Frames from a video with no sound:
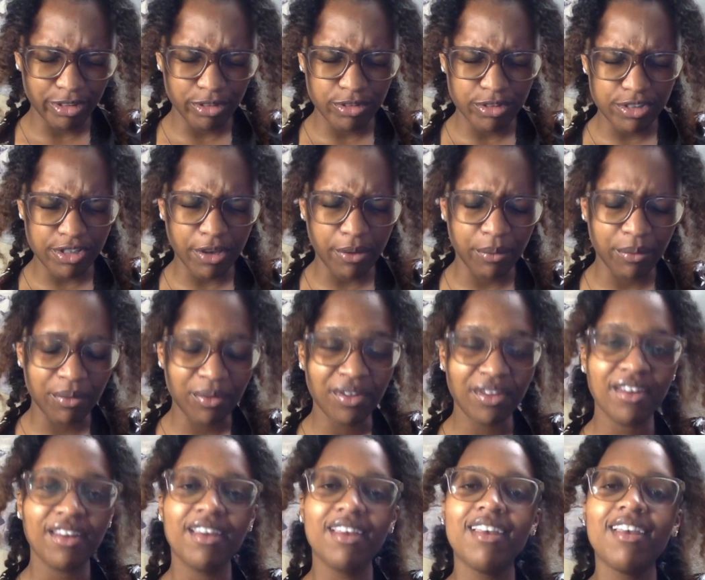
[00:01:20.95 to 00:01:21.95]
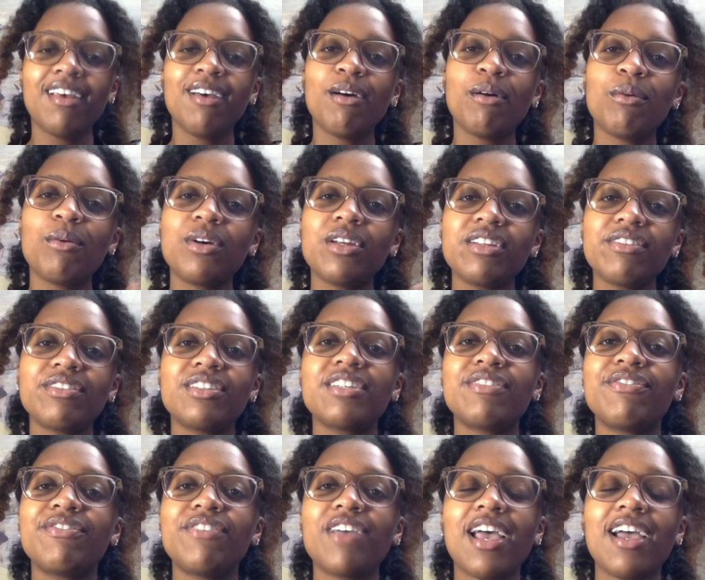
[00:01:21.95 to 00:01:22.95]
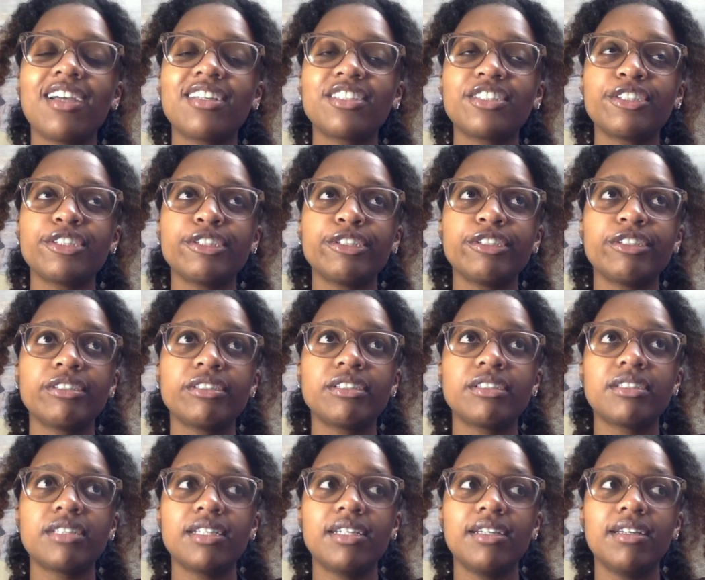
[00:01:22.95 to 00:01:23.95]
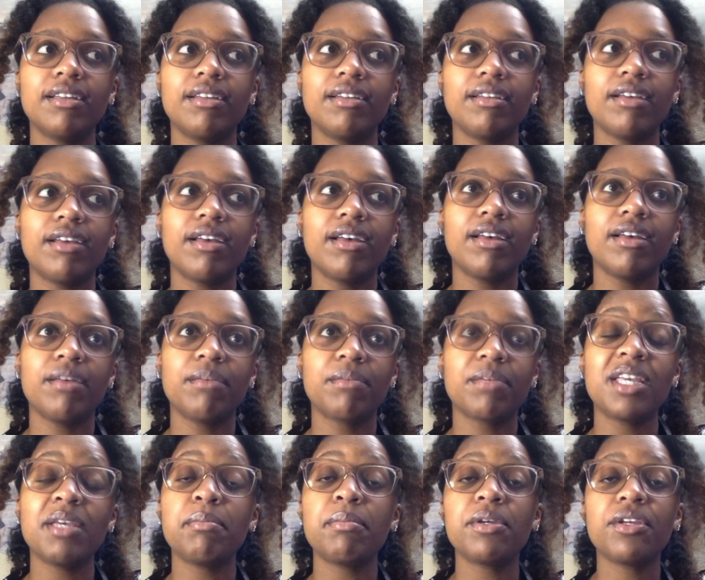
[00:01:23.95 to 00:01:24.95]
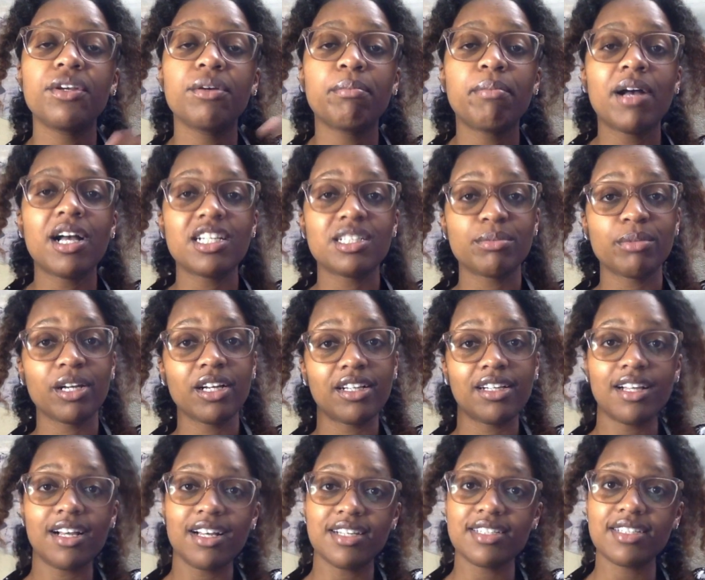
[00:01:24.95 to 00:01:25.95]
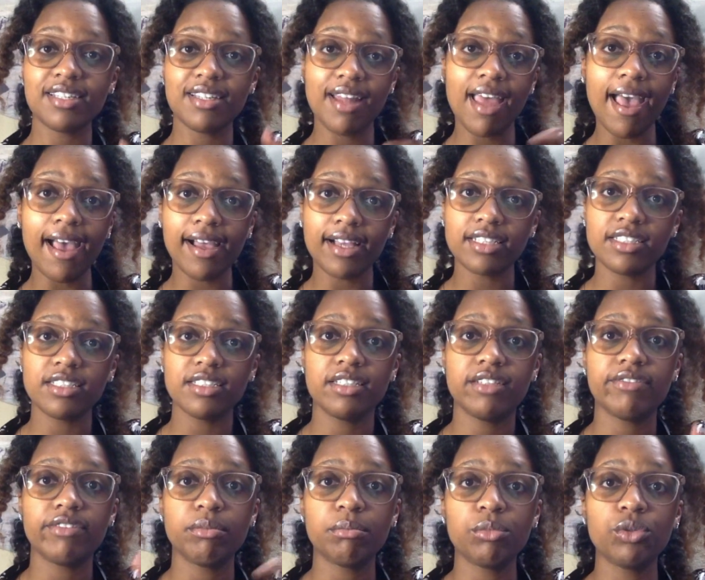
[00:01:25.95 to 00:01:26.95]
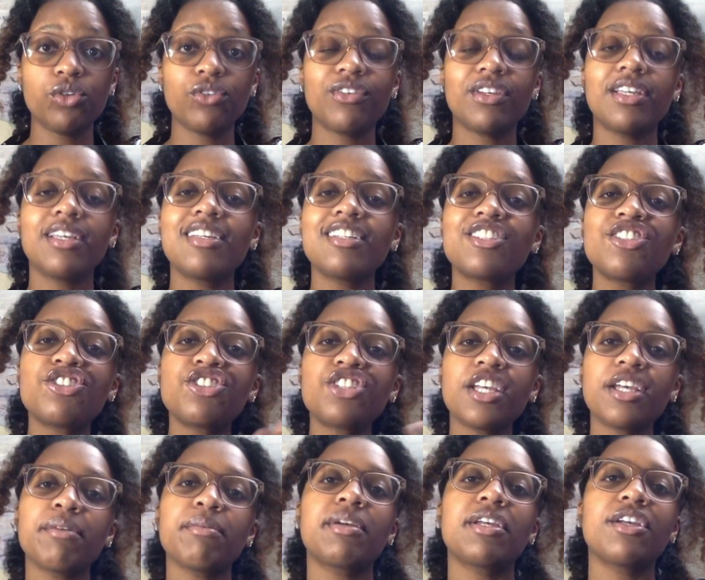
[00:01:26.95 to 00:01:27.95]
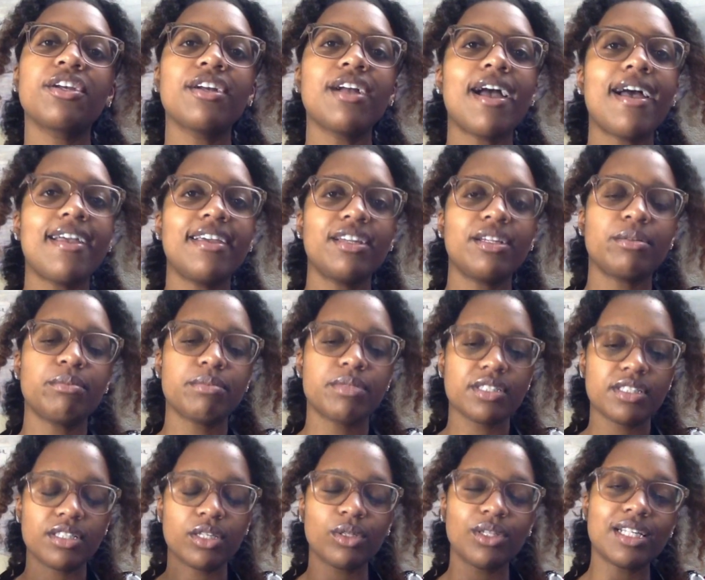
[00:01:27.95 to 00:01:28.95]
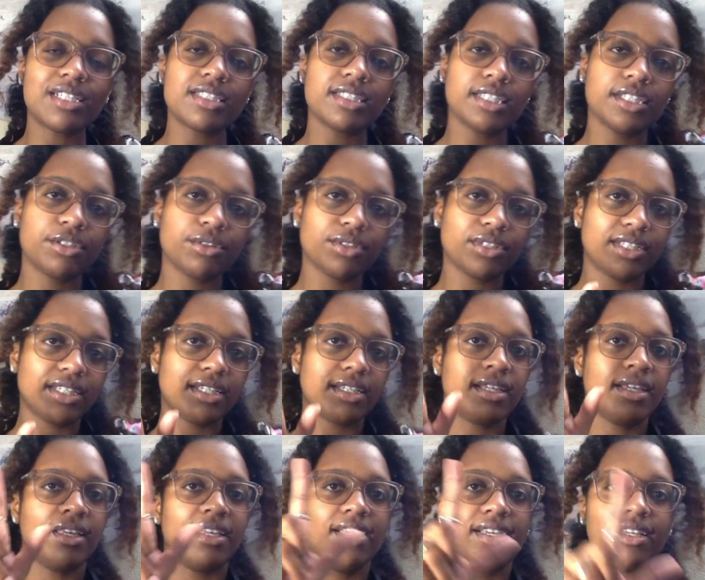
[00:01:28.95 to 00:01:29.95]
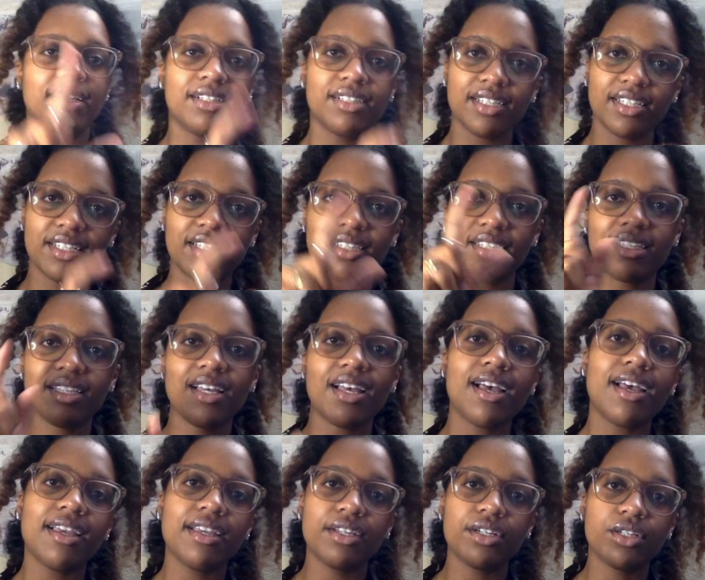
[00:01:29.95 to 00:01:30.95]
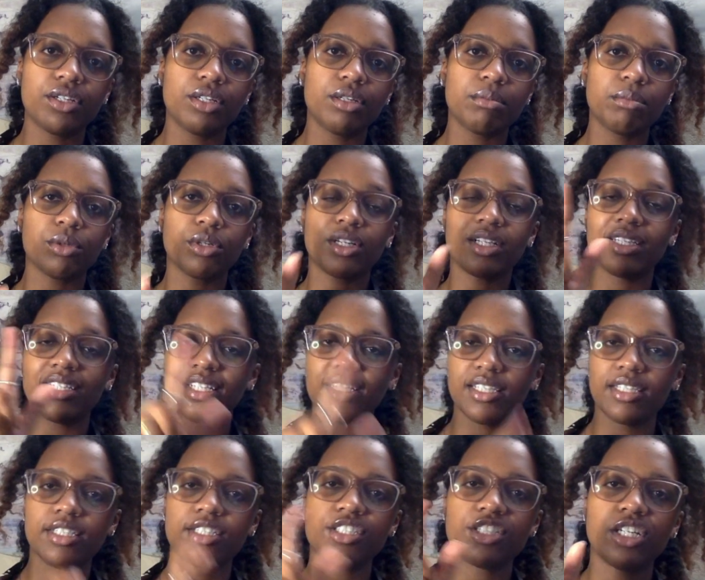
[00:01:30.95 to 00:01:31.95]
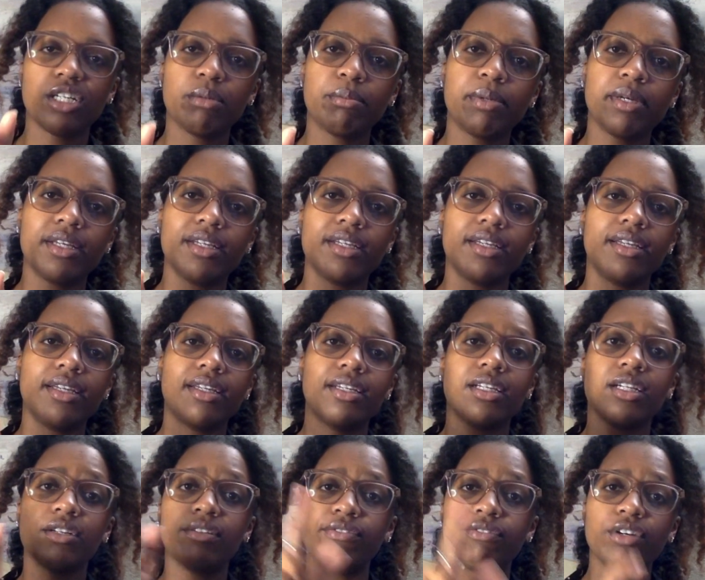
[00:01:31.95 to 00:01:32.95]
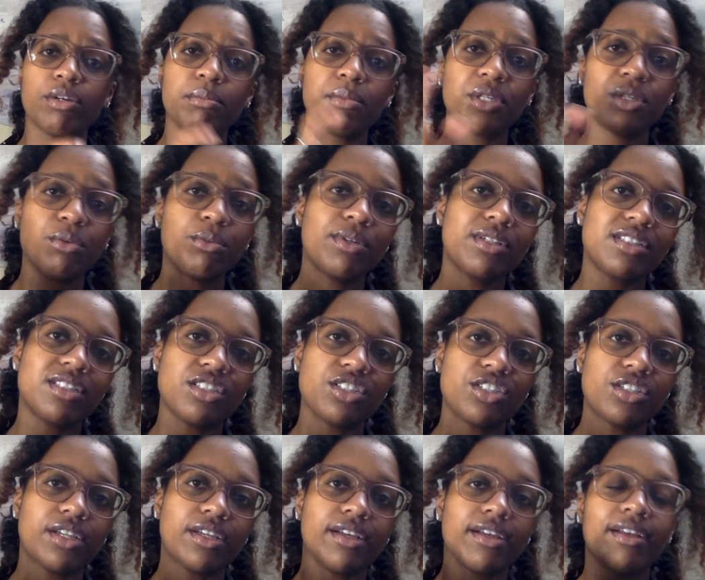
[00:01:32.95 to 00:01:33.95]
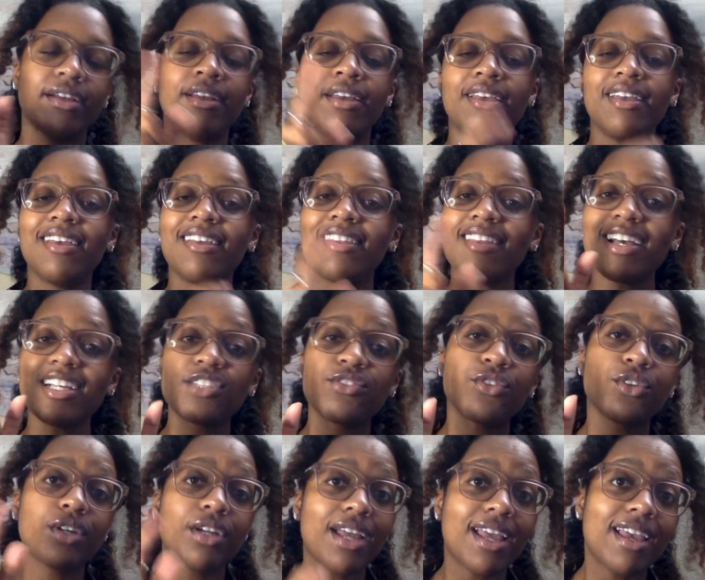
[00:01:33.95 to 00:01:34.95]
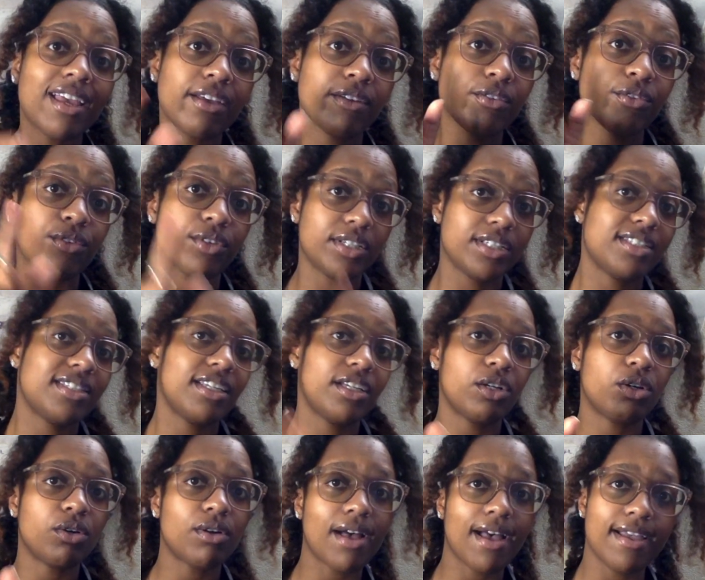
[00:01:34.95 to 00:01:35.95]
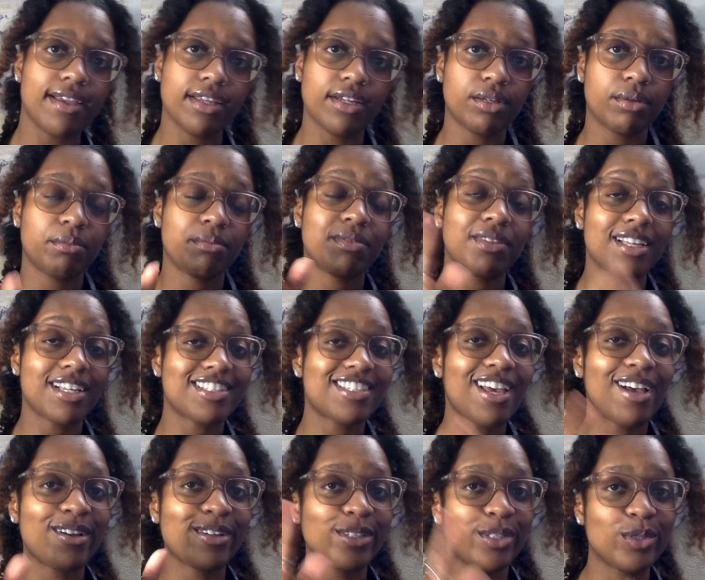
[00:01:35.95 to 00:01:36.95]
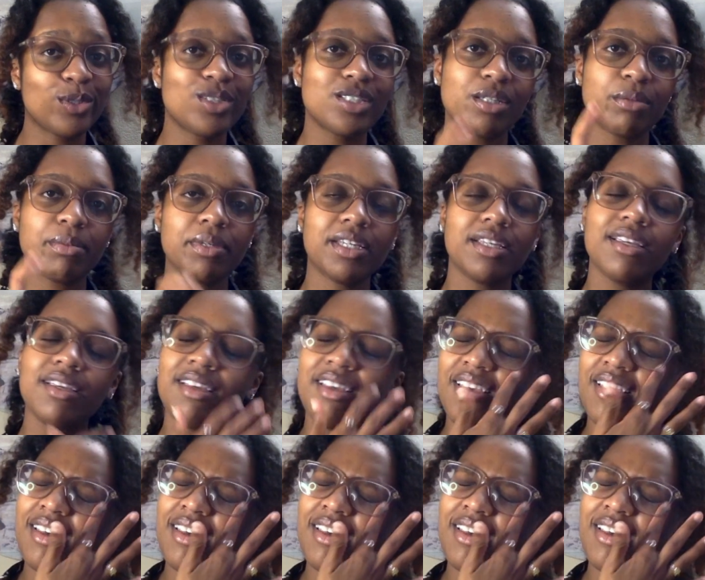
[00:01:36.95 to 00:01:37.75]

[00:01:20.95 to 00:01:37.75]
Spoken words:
So one of the factors in keeping your Poshmark closet active and moving is sharing your items. So that's literally clicking the item or clicking the share button, confirming you want to share. And that's for every single item. That's how it used to be.